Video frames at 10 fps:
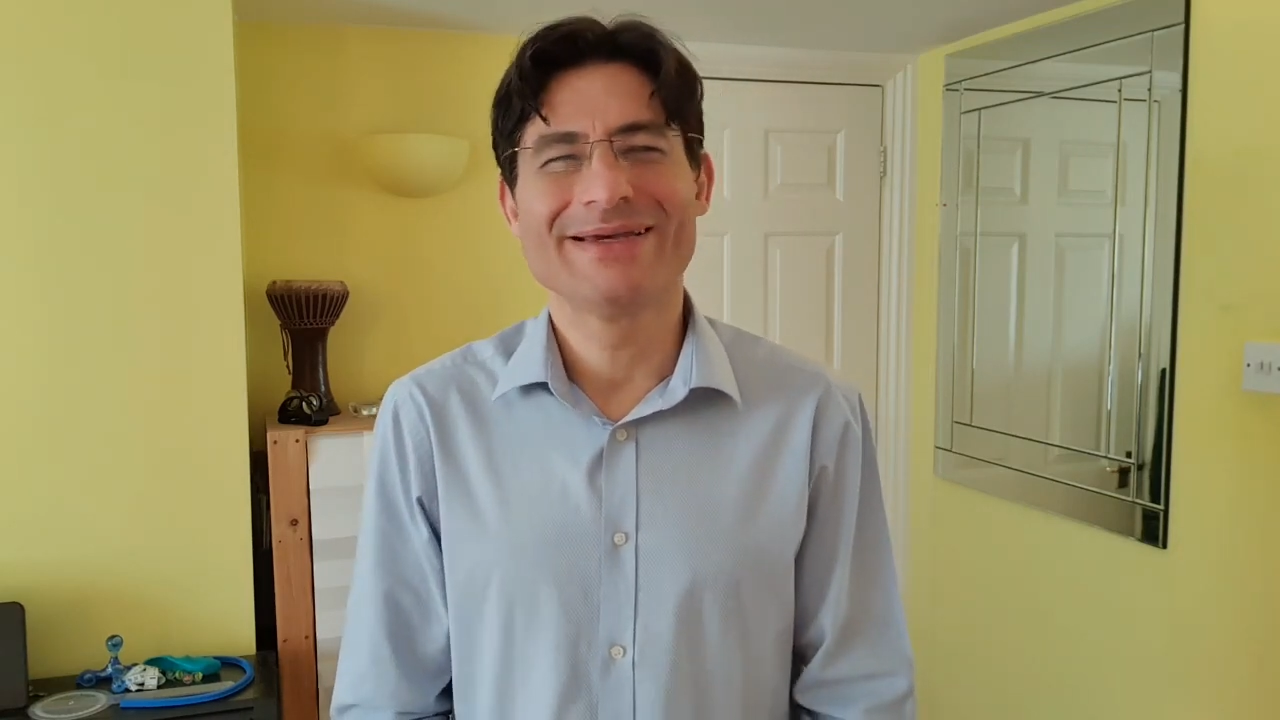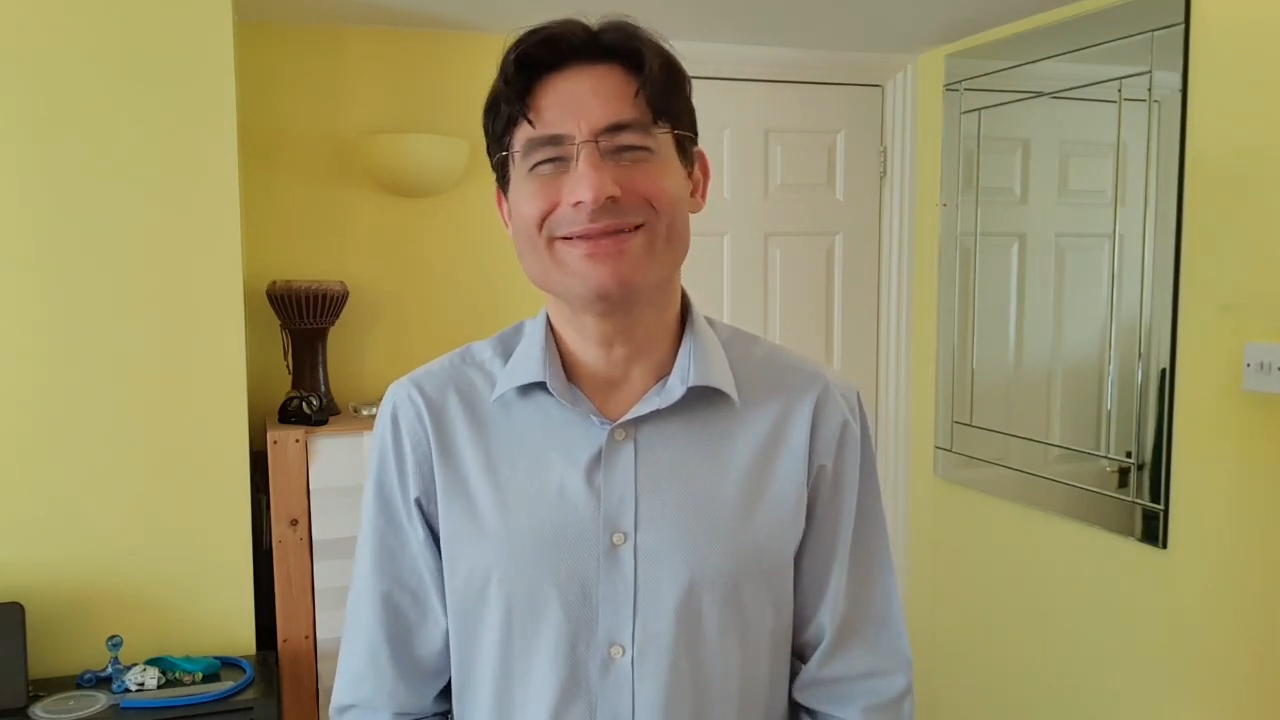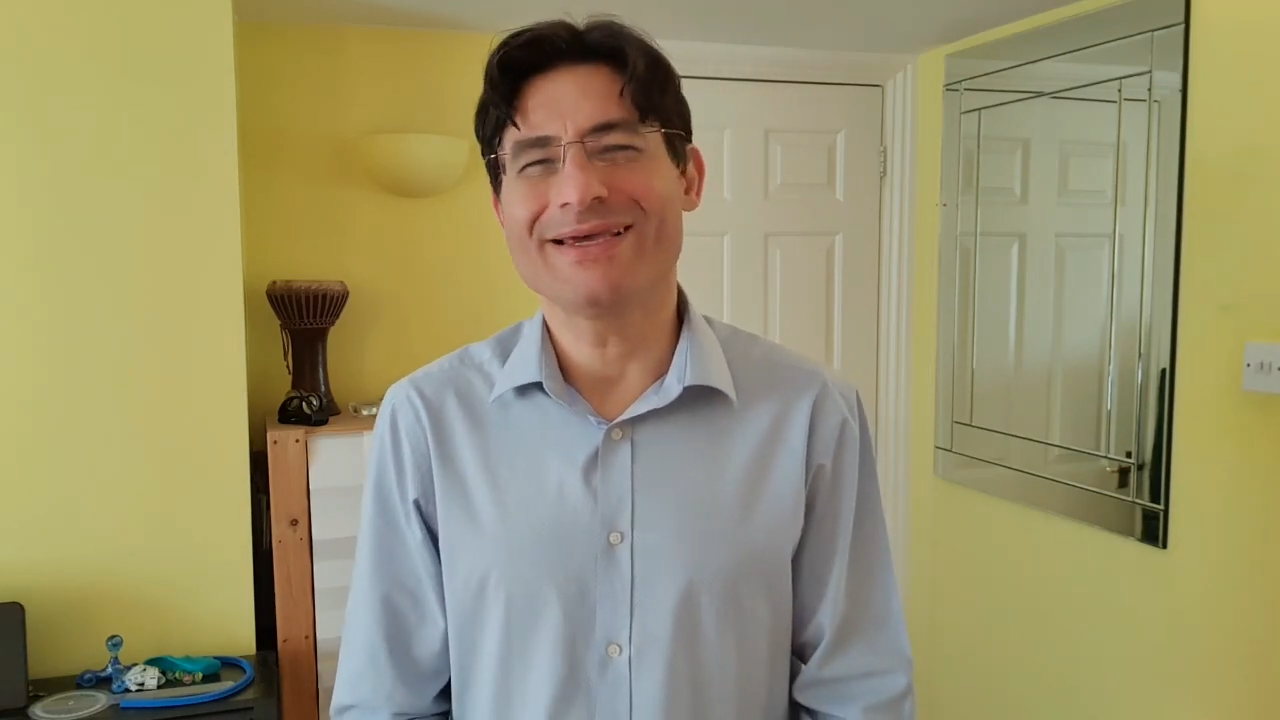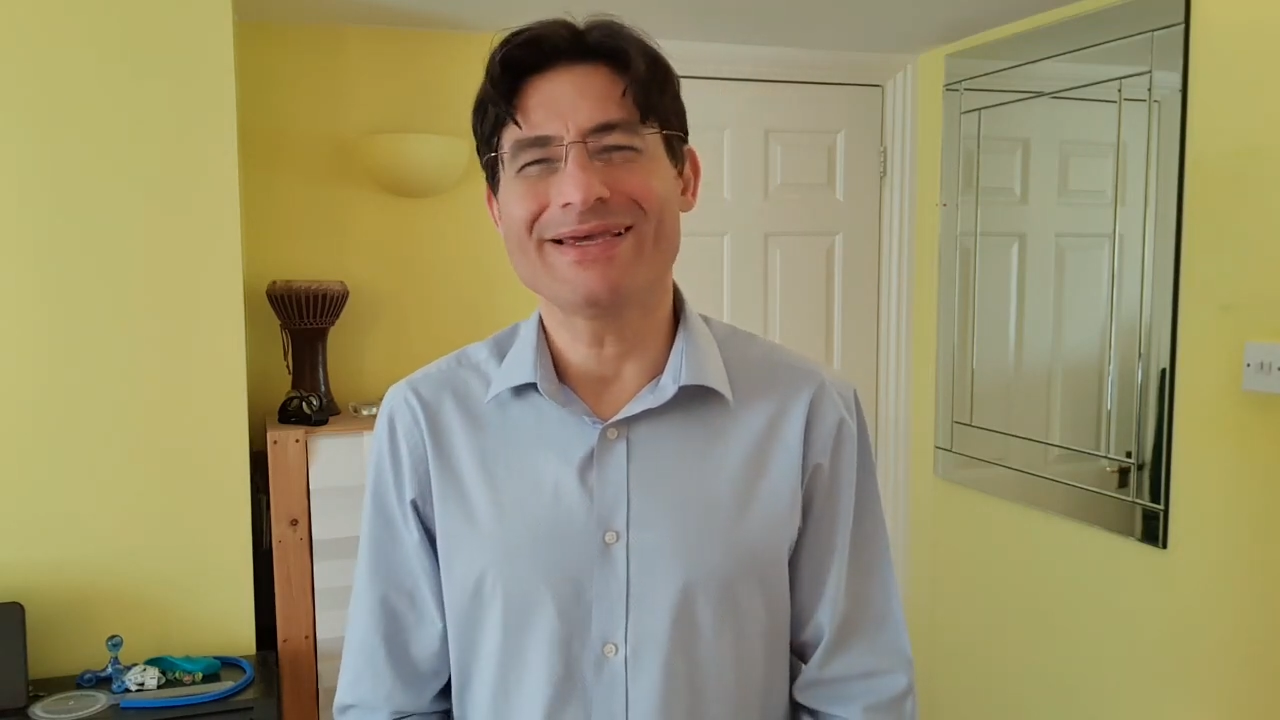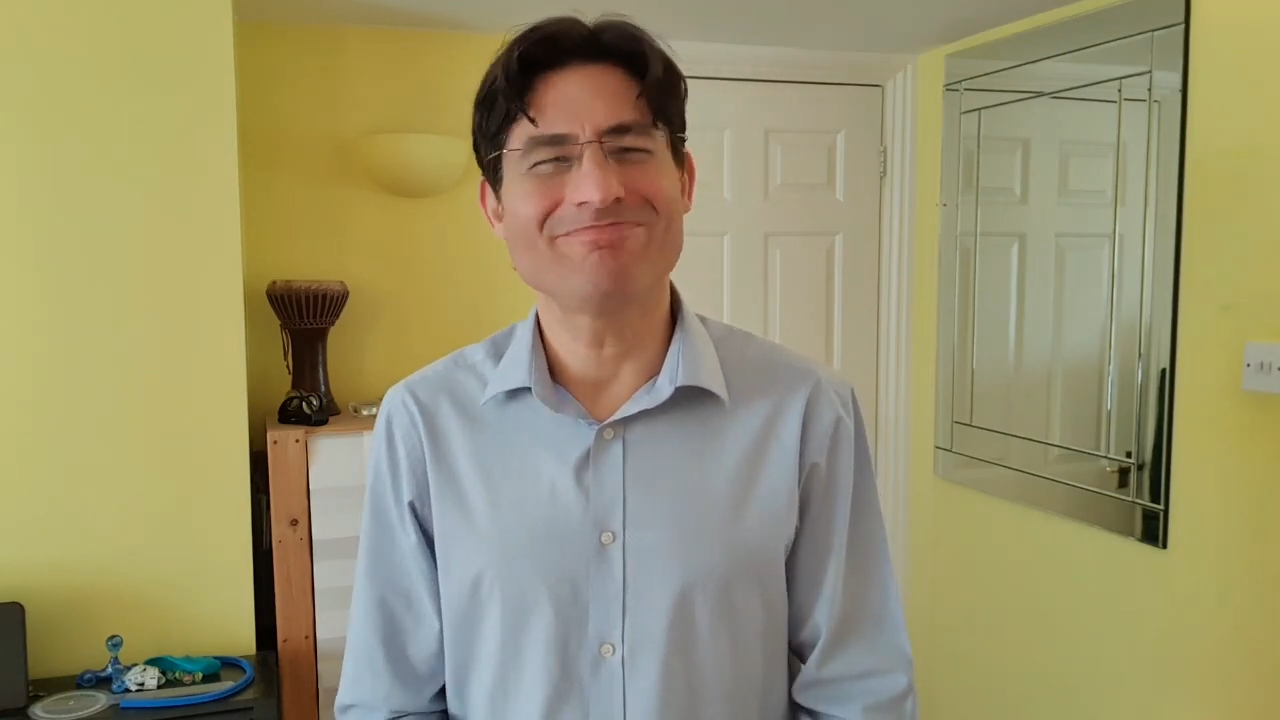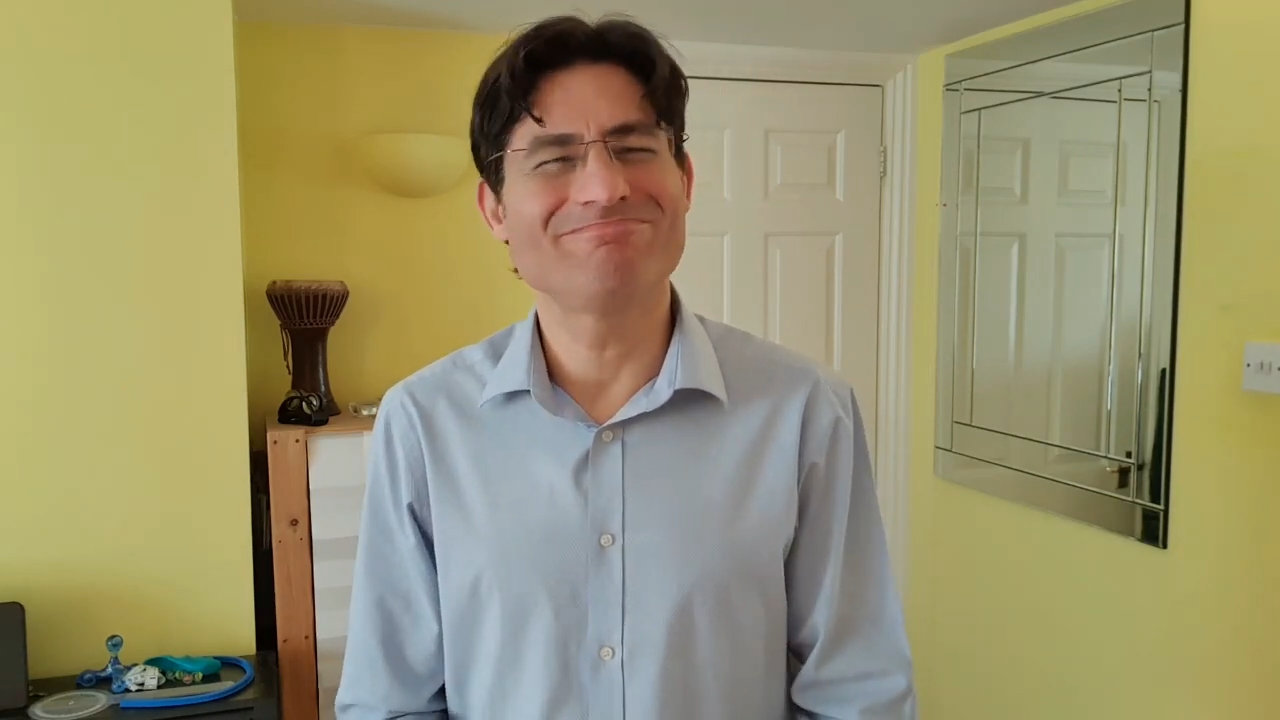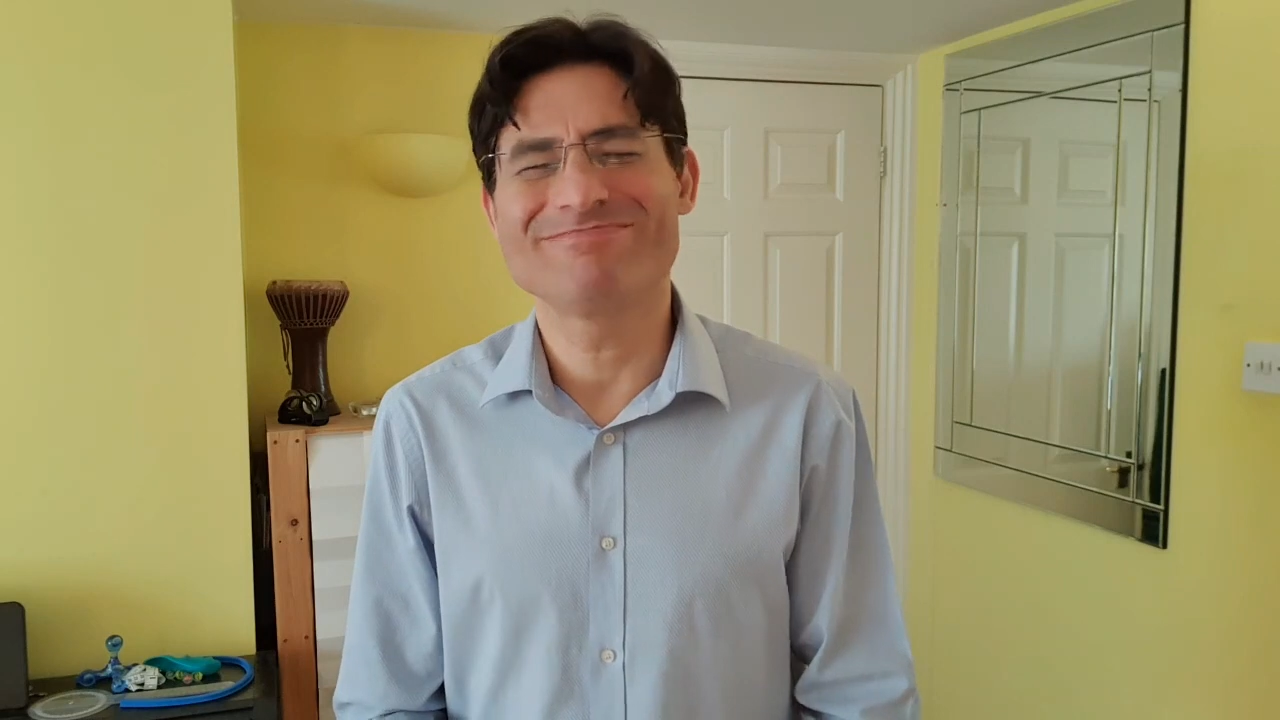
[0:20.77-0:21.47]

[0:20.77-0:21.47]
They're